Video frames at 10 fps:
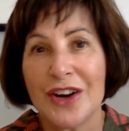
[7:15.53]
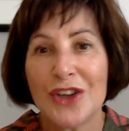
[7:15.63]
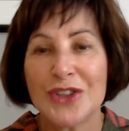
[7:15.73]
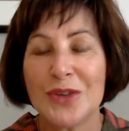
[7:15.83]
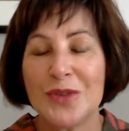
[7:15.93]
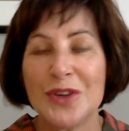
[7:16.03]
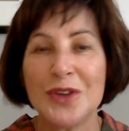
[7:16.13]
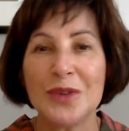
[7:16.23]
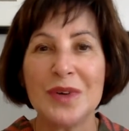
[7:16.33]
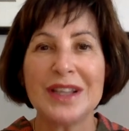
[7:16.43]
So for you
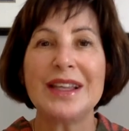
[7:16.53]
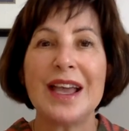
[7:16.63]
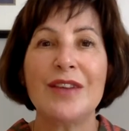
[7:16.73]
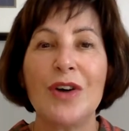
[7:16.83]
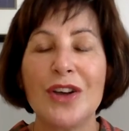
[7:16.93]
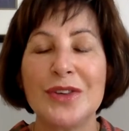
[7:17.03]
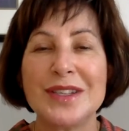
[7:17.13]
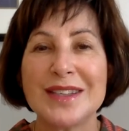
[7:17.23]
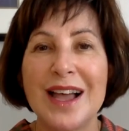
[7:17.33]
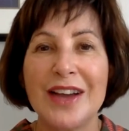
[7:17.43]
to really have all you
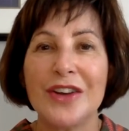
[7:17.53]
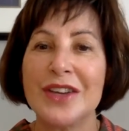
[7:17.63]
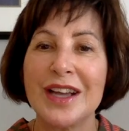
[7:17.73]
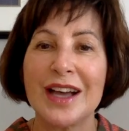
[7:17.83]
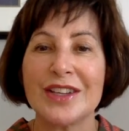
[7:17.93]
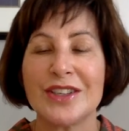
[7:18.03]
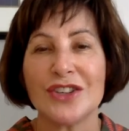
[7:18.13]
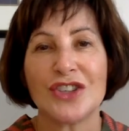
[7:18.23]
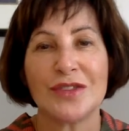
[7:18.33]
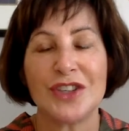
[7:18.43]
desire, you got to start
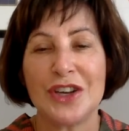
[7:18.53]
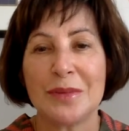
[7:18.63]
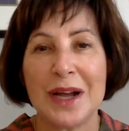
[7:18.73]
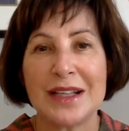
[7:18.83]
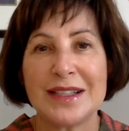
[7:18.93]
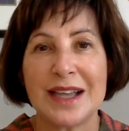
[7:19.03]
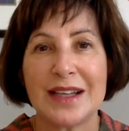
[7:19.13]
shifting your mindset.